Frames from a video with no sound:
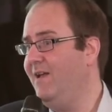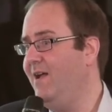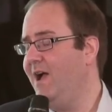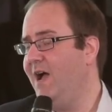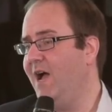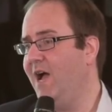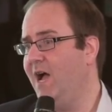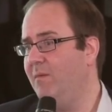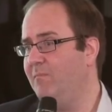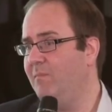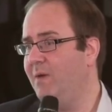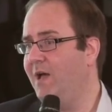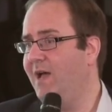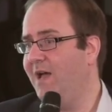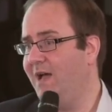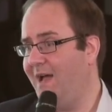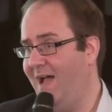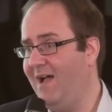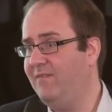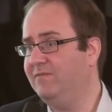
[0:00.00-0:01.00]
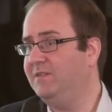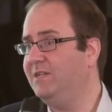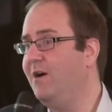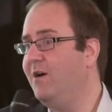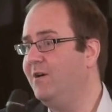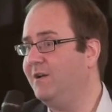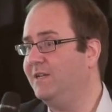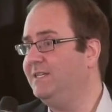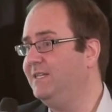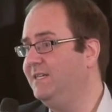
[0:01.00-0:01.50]
have
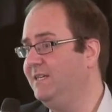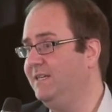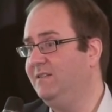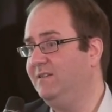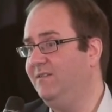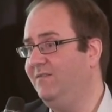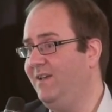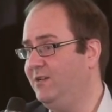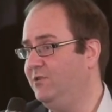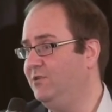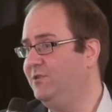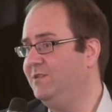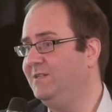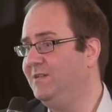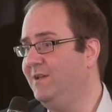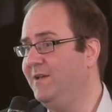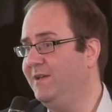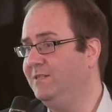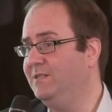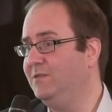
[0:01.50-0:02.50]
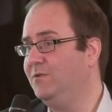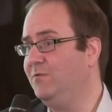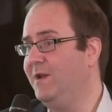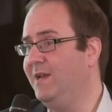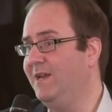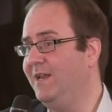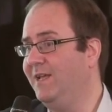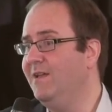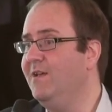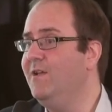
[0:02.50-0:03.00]
targeted interventions like
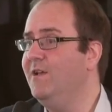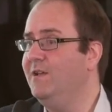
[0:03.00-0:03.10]
screening.